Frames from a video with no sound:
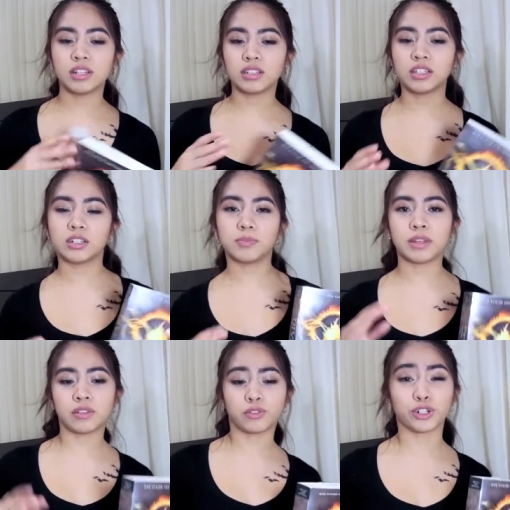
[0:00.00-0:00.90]
a little
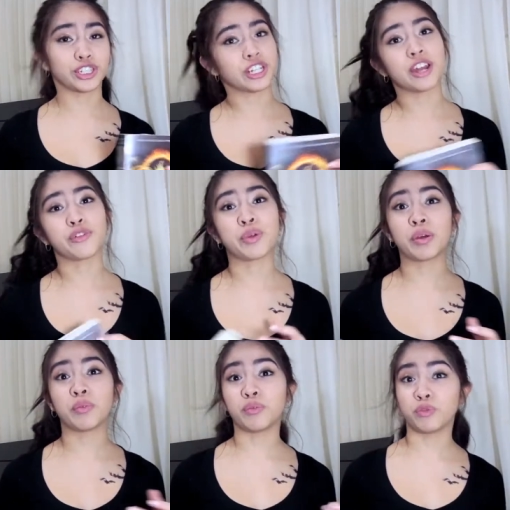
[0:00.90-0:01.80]
bit of
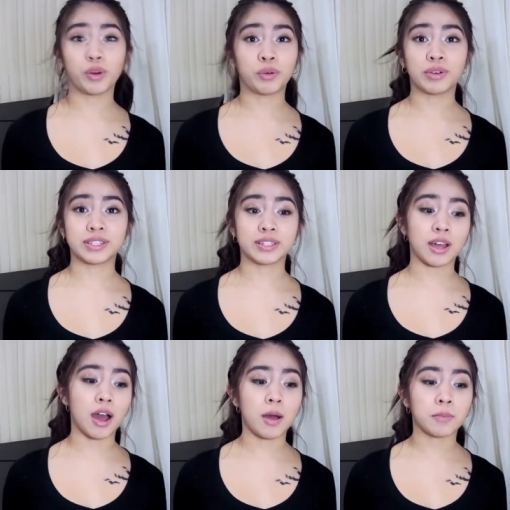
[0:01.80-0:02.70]
foreshadowing of what was to
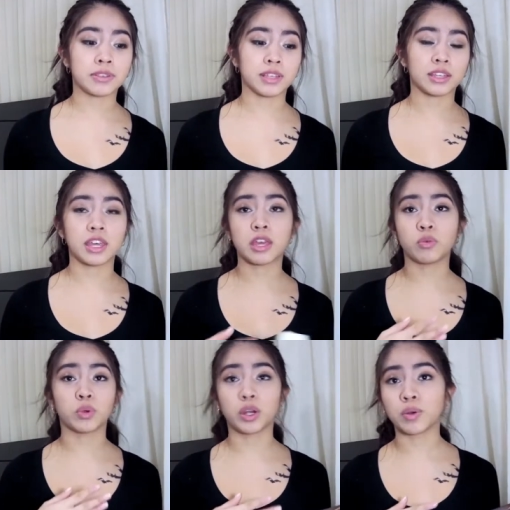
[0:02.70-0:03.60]
come. It's like
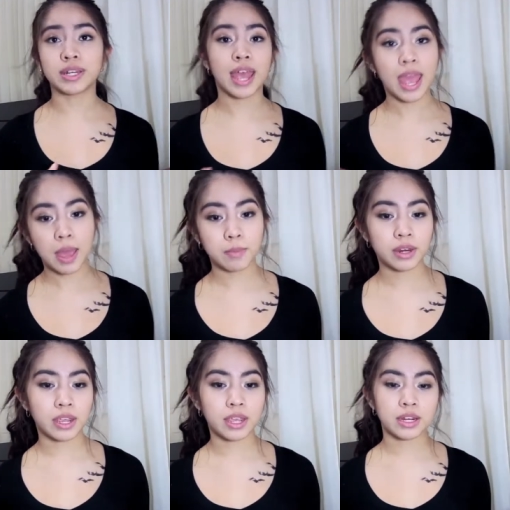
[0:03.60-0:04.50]
they were going to
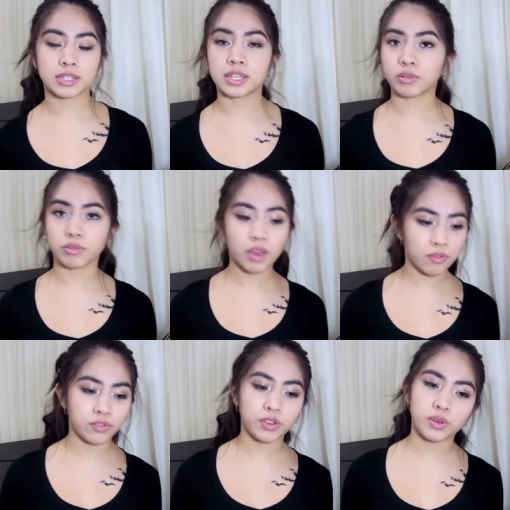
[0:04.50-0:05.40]
Amity to seek
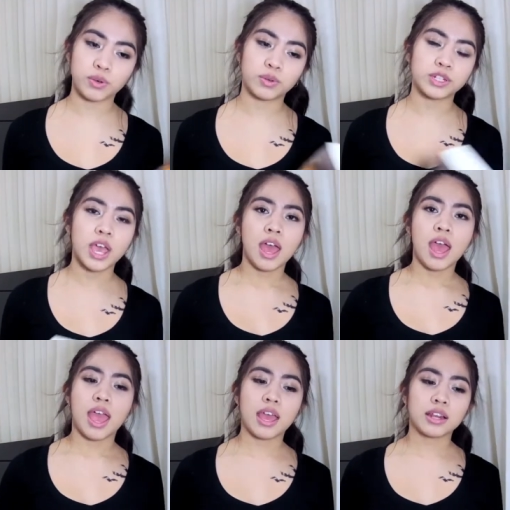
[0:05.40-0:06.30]
refuge,
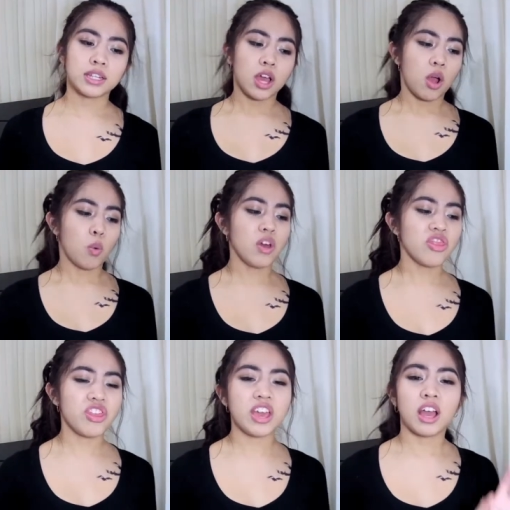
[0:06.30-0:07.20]
and one
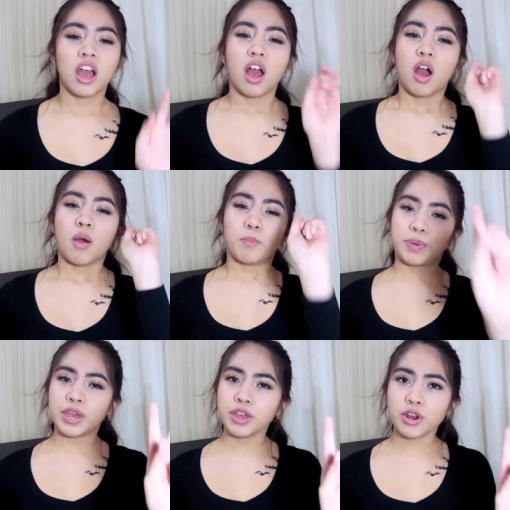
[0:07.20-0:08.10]
thing,
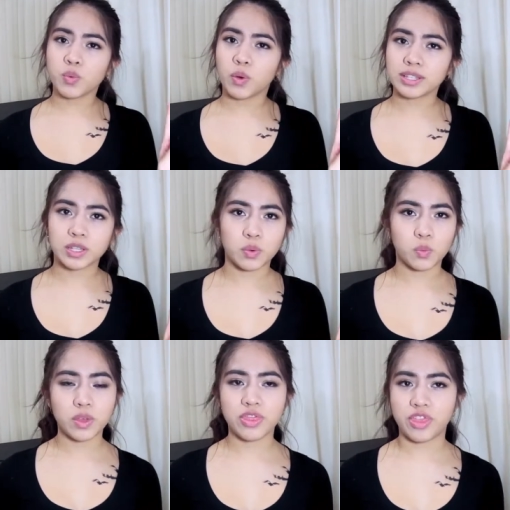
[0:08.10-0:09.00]
Peter wasn't
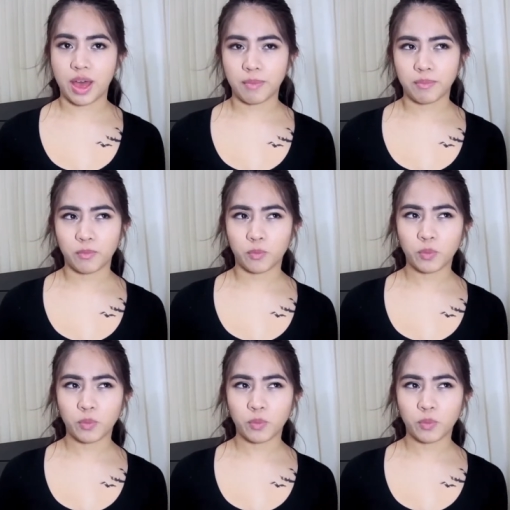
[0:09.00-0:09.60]
with them.